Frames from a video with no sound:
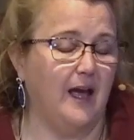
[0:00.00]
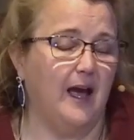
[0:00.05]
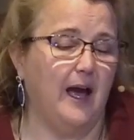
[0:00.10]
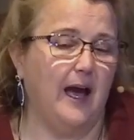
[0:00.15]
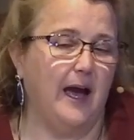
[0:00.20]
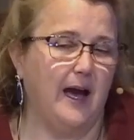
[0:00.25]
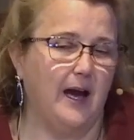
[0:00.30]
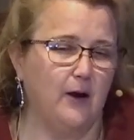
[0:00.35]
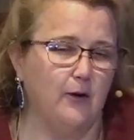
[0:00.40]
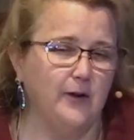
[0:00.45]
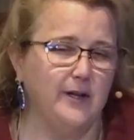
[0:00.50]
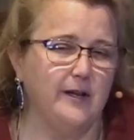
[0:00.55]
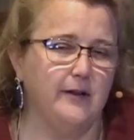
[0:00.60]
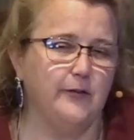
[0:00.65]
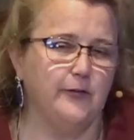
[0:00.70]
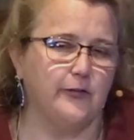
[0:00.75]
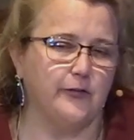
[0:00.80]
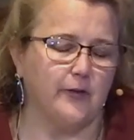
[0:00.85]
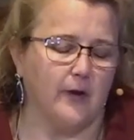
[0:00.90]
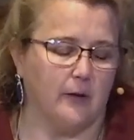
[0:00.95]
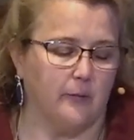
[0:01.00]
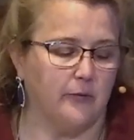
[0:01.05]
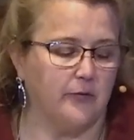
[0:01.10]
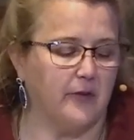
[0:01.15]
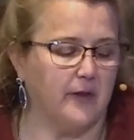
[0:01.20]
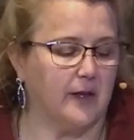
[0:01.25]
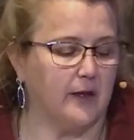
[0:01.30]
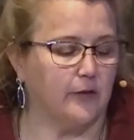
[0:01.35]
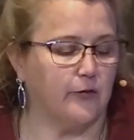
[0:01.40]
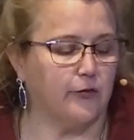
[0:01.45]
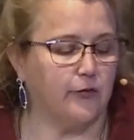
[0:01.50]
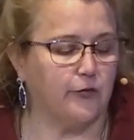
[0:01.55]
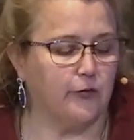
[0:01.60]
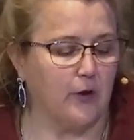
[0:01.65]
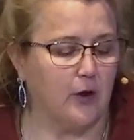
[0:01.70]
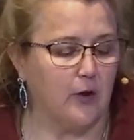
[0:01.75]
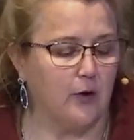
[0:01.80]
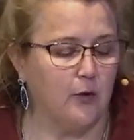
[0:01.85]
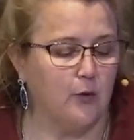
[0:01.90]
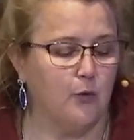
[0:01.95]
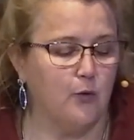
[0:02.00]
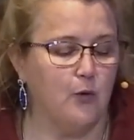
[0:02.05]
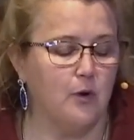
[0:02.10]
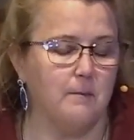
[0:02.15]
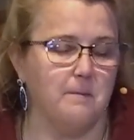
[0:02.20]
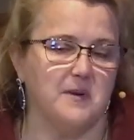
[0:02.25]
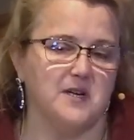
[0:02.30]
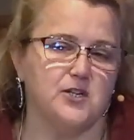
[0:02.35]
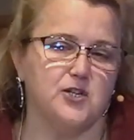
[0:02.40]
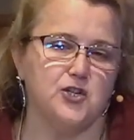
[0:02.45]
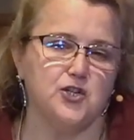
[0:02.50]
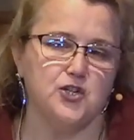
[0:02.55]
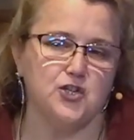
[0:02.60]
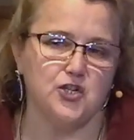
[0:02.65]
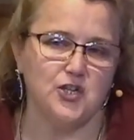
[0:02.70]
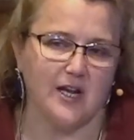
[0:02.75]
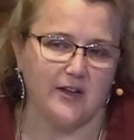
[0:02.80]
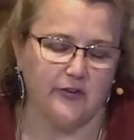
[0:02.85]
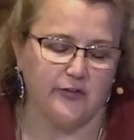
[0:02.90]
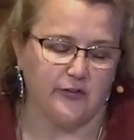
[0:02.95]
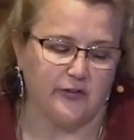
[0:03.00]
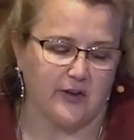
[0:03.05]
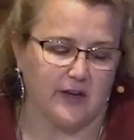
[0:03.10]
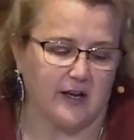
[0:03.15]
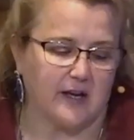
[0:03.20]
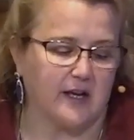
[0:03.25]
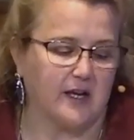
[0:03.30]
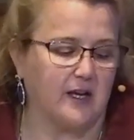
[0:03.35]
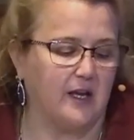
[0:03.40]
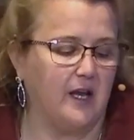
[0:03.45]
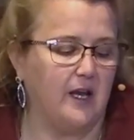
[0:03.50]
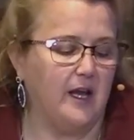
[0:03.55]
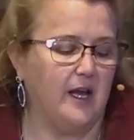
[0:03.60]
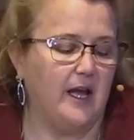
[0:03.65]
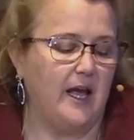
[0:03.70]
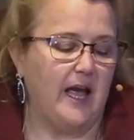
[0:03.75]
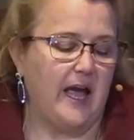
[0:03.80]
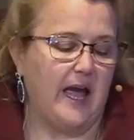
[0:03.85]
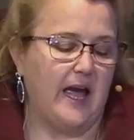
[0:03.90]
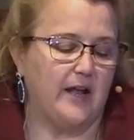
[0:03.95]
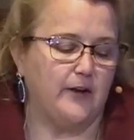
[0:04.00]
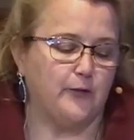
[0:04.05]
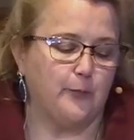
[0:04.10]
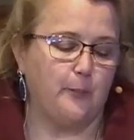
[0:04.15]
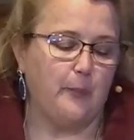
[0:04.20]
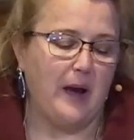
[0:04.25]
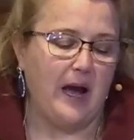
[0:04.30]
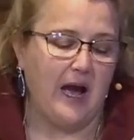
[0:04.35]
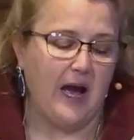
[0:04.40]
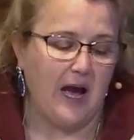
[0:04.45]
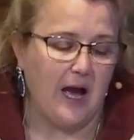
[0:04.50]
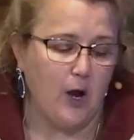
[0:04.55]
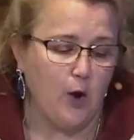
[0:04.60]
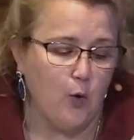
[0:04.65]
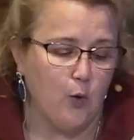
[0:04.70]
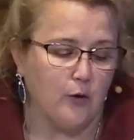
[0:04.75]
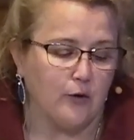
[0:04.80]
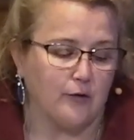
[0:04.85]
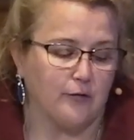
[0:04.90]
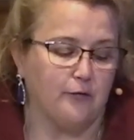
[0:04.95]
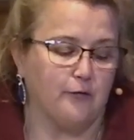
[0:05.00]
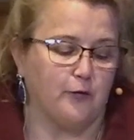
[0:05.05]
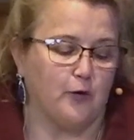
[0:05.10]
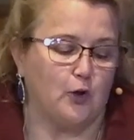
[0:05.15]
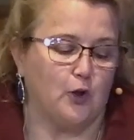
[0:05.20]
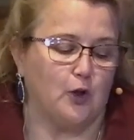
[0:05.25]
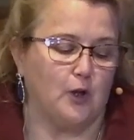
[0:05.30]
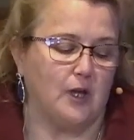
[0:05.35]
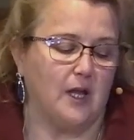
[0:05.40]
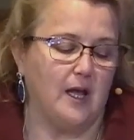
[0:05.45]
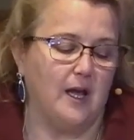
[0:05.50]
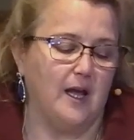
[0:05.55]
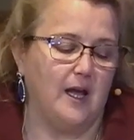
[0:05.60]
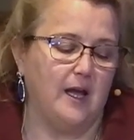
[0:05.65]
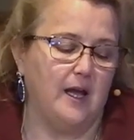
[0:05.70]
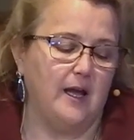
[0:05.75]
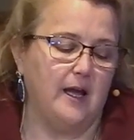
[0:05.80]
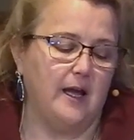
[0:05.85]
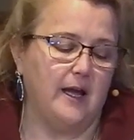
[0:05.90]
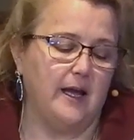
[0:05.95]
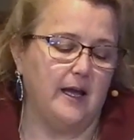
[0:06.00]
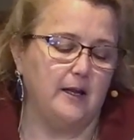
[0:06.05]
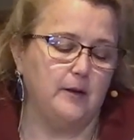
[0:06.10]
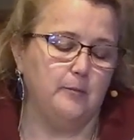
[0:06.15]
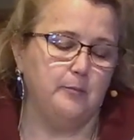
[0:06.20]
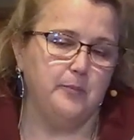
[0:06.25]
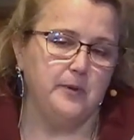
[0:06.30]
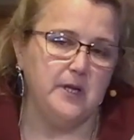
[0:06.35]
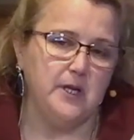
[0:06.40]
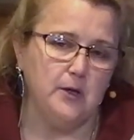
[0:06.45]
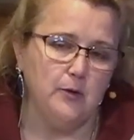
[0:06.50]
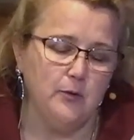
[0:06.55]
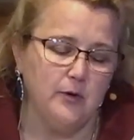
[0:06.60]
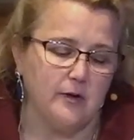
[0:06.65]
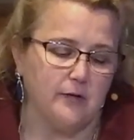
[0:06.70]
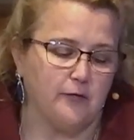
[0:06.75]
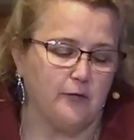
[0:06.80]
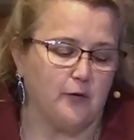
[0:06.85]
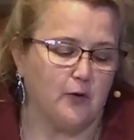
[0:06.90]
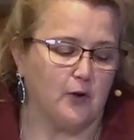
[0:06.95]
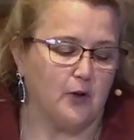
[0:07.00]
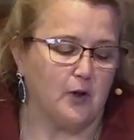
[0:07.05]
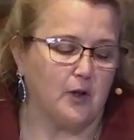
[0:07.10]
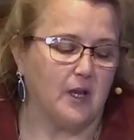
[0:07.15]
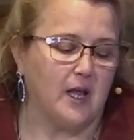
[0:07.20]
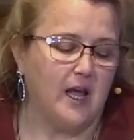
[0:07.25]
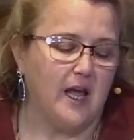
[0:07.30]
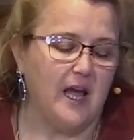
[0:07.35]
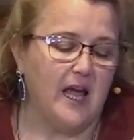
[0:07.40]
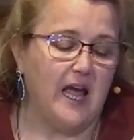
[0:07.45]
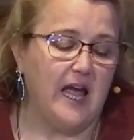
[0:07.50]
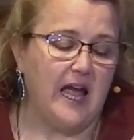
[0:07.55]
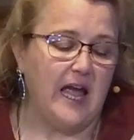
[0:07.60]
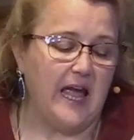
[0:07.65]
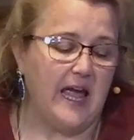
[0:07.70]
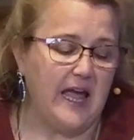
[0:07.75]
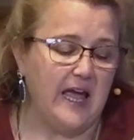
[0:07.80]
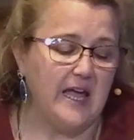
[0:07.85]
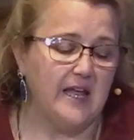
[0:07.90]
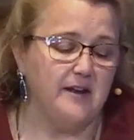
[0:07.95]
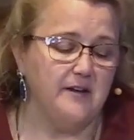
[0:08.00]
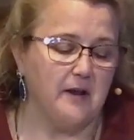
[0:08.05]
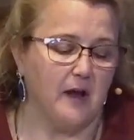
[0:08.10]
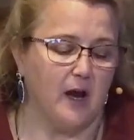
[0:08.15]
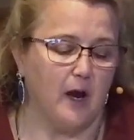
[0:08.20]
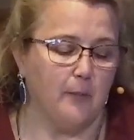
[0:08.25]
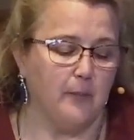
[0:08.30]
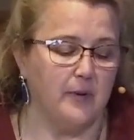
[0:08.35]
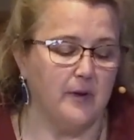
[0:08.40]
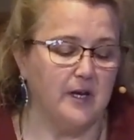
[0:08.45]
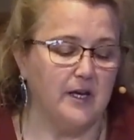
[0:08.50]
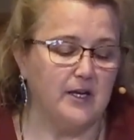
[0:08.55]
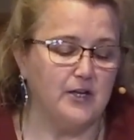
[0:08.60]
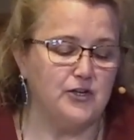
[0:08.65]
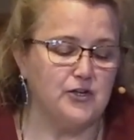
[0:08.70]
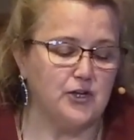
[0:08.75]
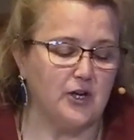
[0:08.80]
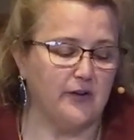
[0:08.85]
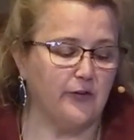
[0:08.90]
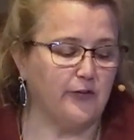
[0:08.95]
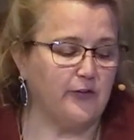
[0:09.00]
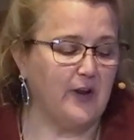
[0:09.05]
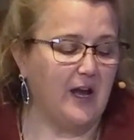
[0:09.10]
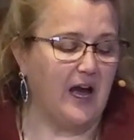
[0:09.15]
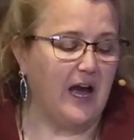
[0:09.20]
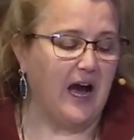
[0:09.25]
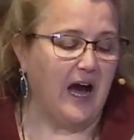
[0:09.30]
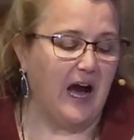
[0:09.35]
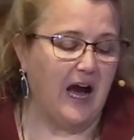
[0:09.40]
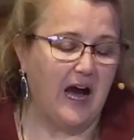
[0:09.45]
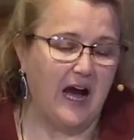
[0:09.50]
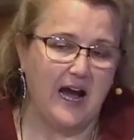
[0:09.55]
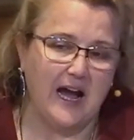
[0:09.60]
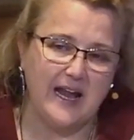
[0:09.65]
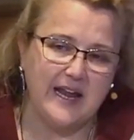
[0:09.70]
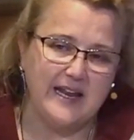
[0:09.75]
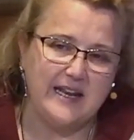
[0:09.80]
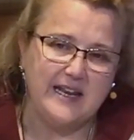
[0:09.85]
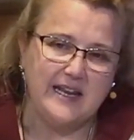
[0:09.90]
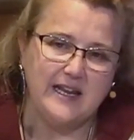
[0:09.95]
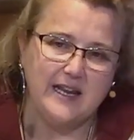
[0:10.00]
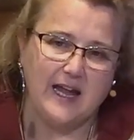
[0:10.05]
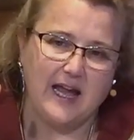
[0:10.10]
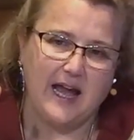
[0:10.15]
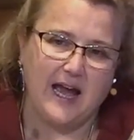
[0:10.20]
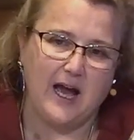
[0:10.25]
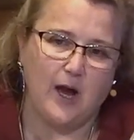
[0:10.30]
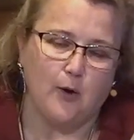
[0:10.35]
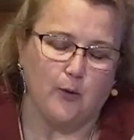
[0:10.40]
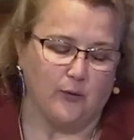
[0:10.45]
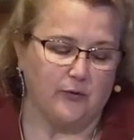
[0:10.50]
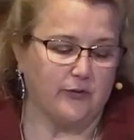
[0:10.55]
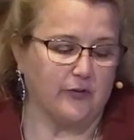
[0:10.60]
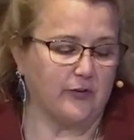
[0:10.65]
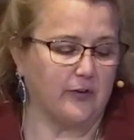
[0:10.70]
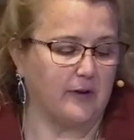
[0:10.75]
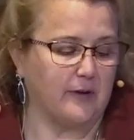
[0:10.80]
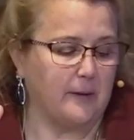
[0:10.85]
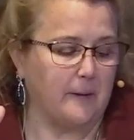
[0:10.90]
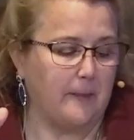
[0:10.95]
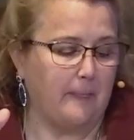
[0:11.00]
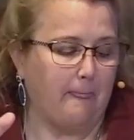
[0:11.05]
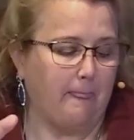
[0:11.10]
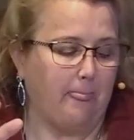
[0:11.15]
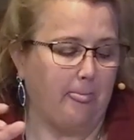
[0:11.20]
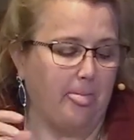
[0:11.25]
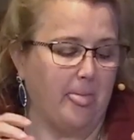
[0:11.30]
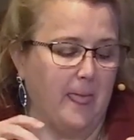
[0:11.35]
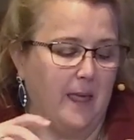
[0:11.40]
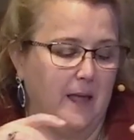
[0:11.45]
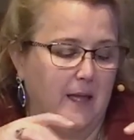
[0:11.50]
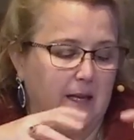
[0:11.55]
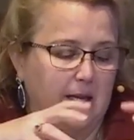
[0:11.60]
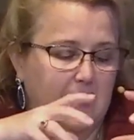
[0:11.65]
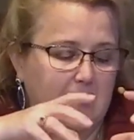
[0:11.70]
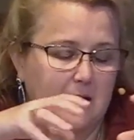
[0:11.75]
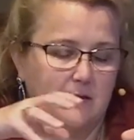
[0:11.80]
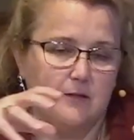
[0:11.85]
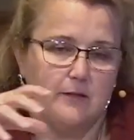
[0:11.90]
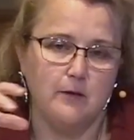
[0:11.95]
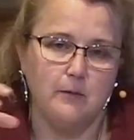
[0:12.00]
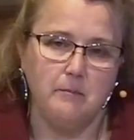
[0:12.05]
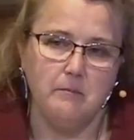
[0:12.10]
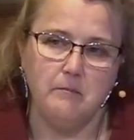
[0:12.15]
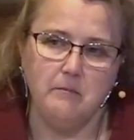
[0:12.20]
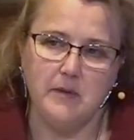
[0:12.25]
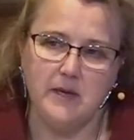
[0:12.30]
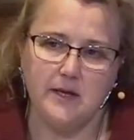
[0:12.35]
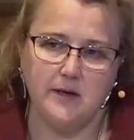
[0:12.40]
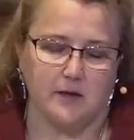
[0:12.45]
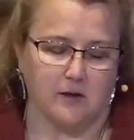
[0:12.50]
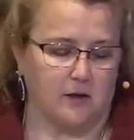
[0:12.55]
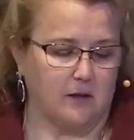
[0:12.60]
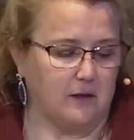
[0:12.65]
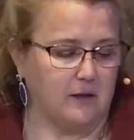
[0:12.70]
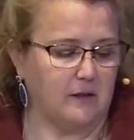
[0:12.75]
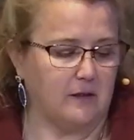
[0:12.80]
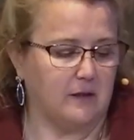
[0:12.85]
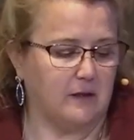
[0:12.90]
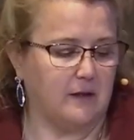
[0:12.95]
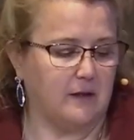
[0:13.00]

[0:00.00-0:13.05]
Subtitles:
how did something so majestic and powerful and beautiful end up just hiding out in the middle